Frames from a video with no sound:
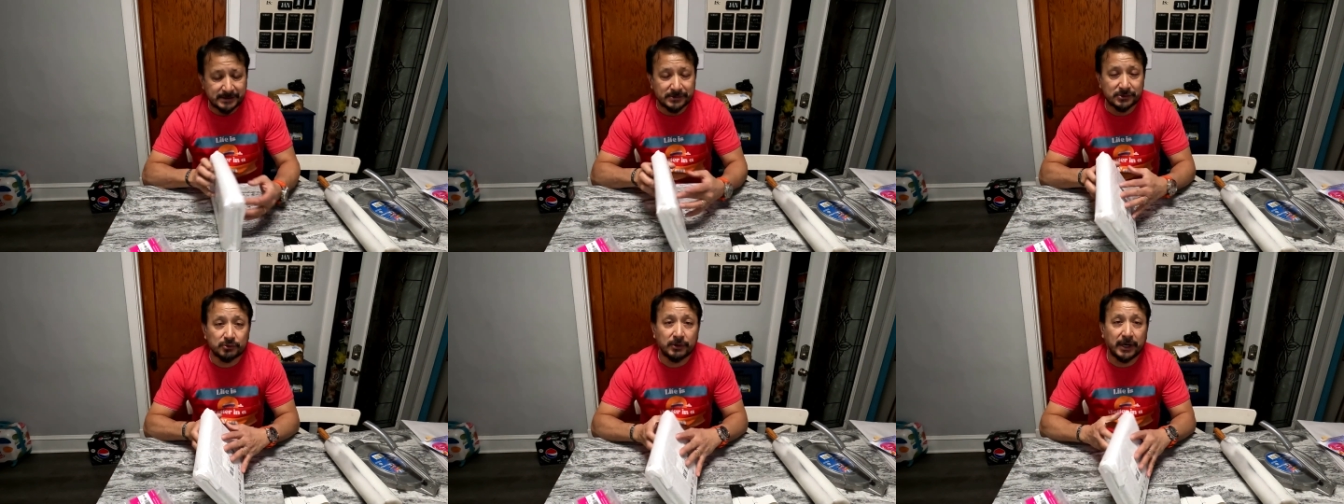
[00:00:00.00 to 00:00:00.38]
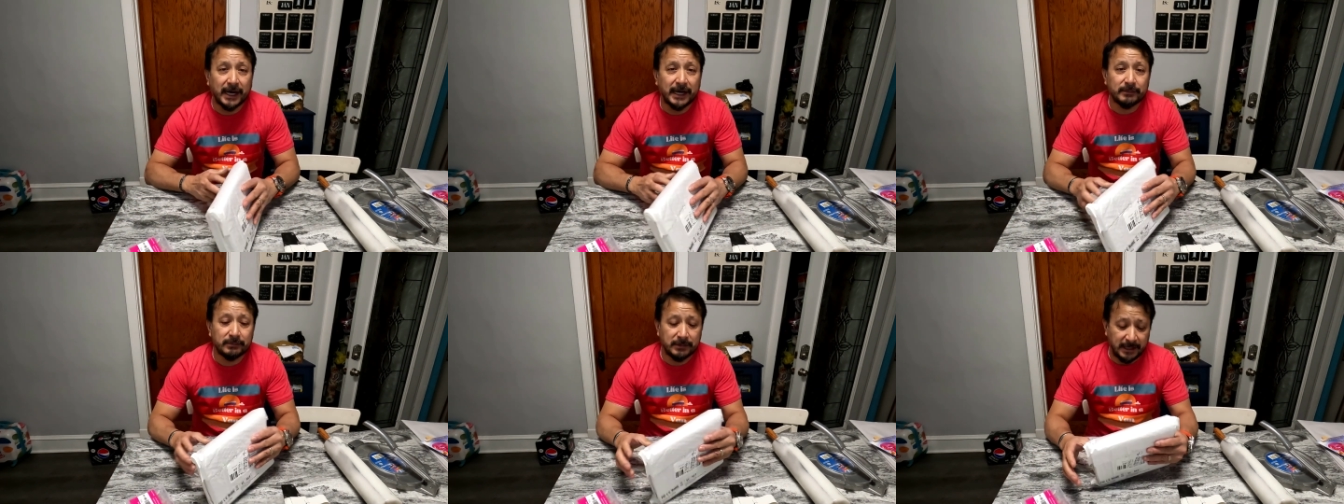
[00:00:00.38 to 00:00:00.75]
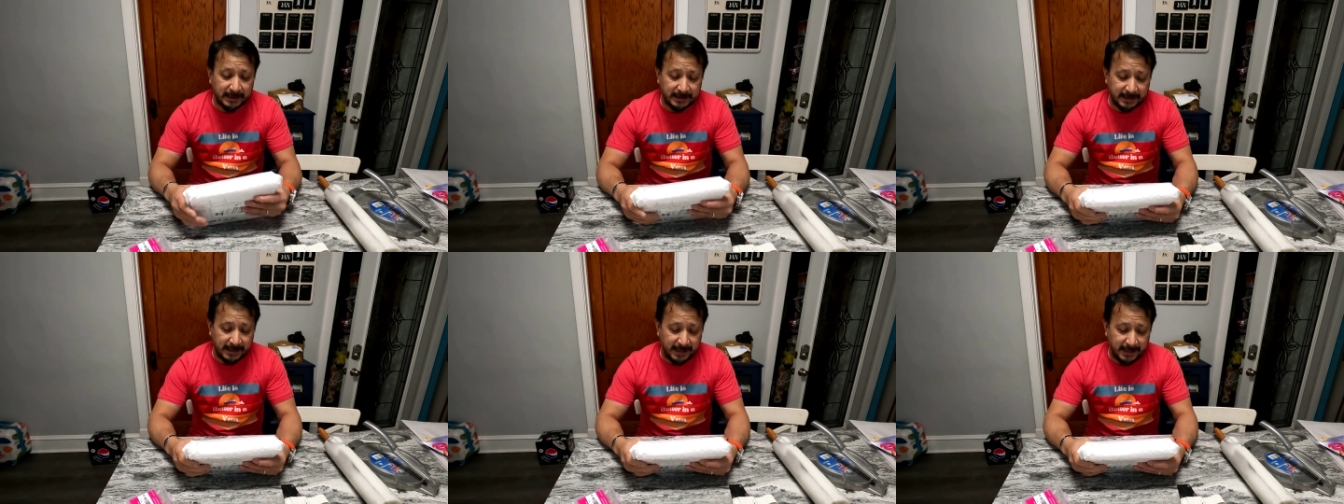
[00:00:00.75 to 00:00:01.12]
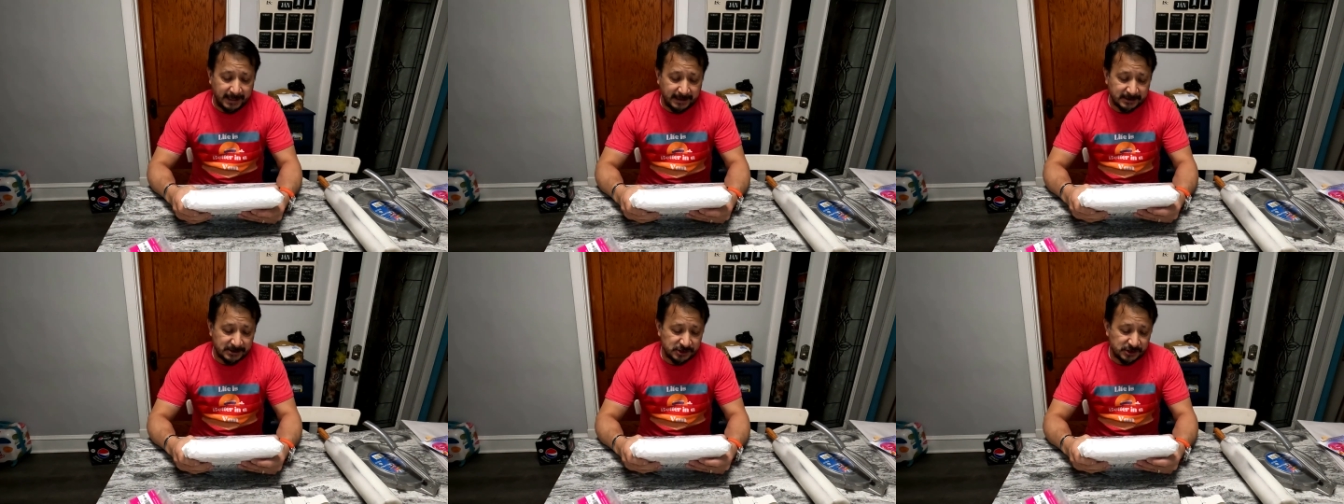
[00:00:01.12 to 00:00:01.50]
Subscribe, like,
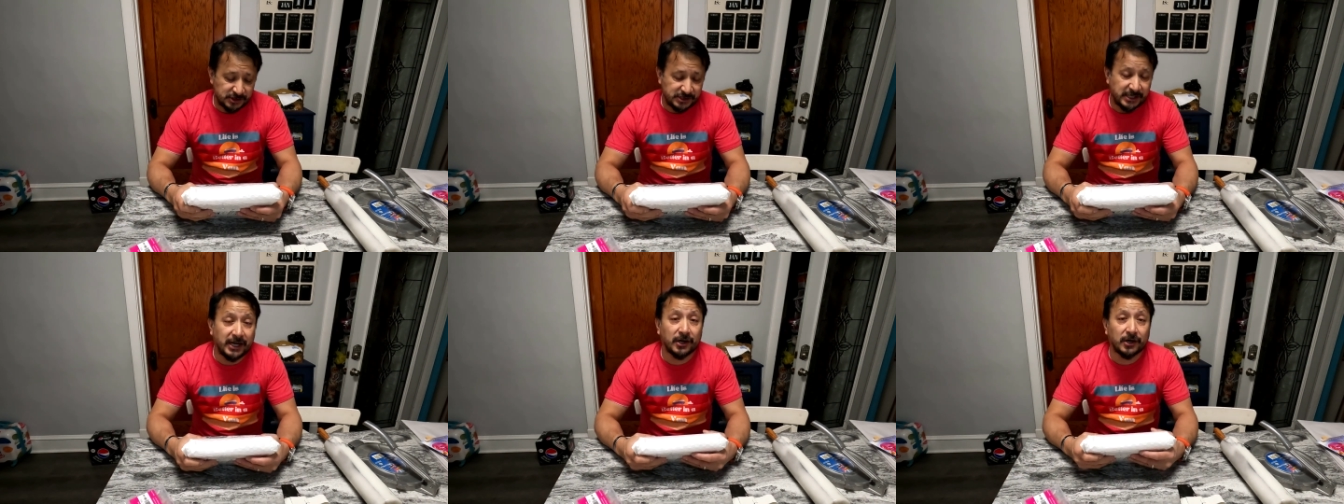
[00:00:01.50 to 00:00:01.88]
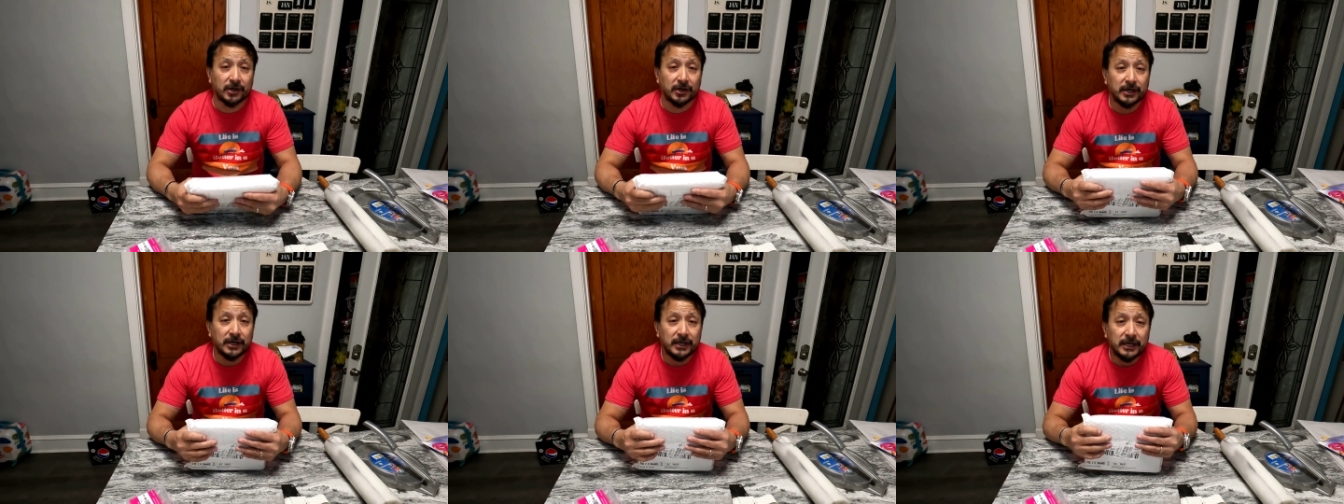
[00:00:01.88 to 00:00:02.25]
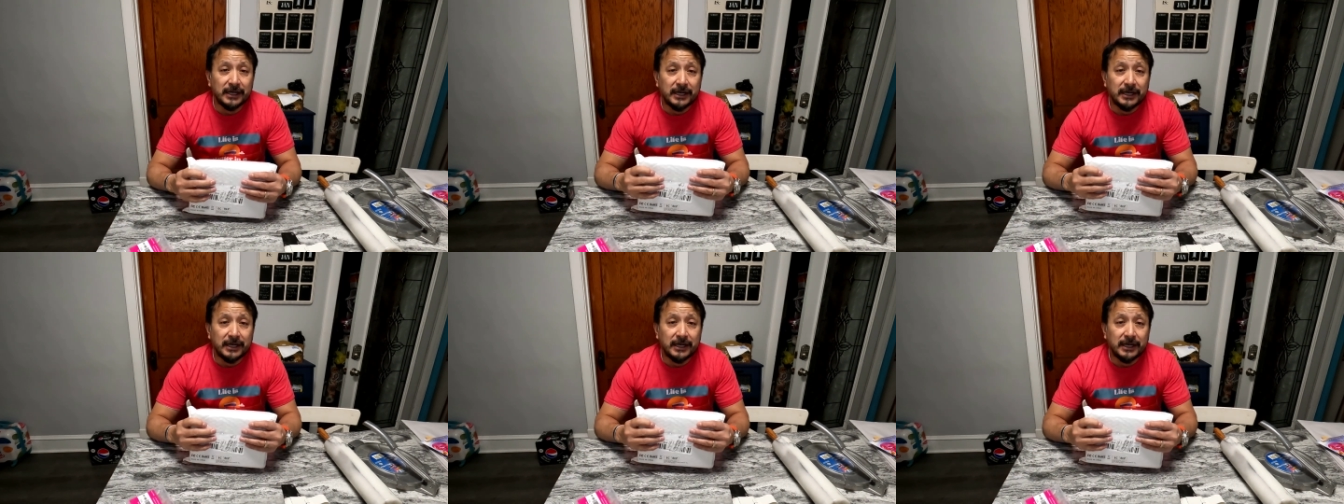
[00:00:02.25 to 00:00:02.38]
and share.